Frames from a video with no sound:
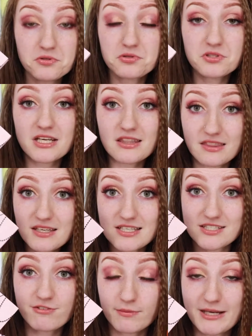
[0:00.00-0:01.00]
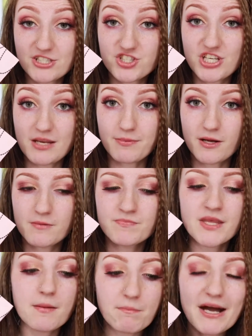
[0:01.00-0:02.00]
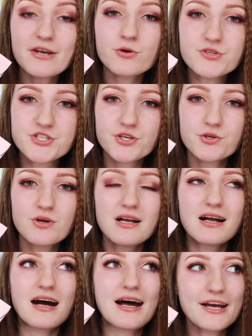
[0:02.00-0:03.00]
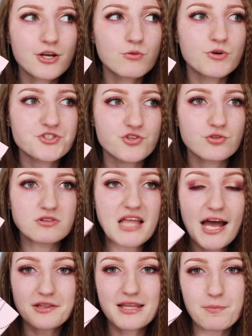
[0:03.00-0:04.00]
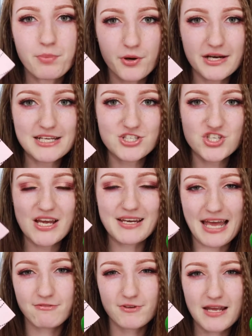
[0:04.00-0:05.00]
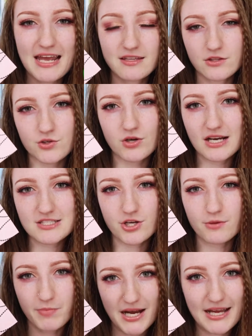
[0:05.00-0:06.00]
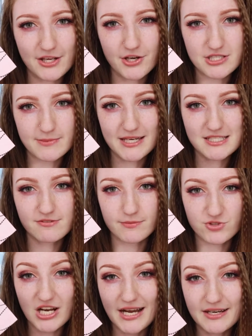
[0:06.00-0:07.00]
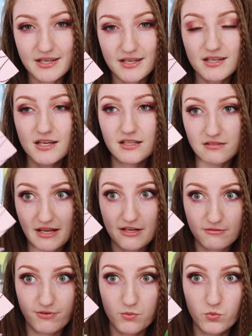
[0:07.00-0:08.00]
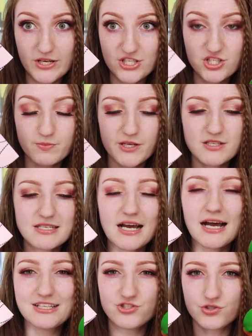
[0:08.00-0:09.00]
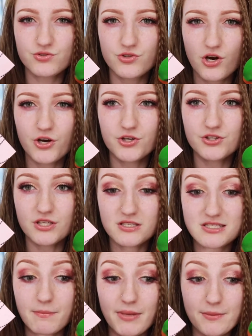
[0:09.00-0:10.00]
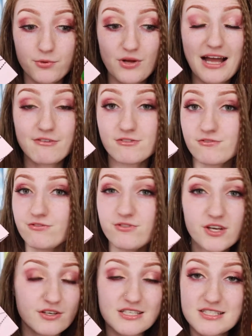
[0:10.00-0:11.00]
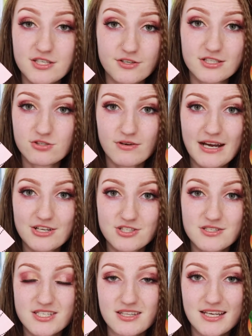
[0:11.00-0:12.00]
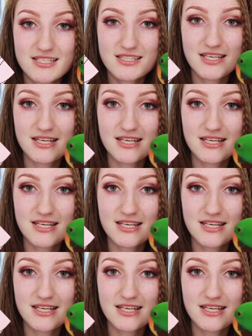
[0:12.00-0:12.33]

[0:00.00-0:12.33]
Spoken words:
you could get this for much cheaper. But also, I don't want to loudly preach and advocate that you guys go buying cosmetics from China, like from Wish, because I do know that some people have very serious reactions to these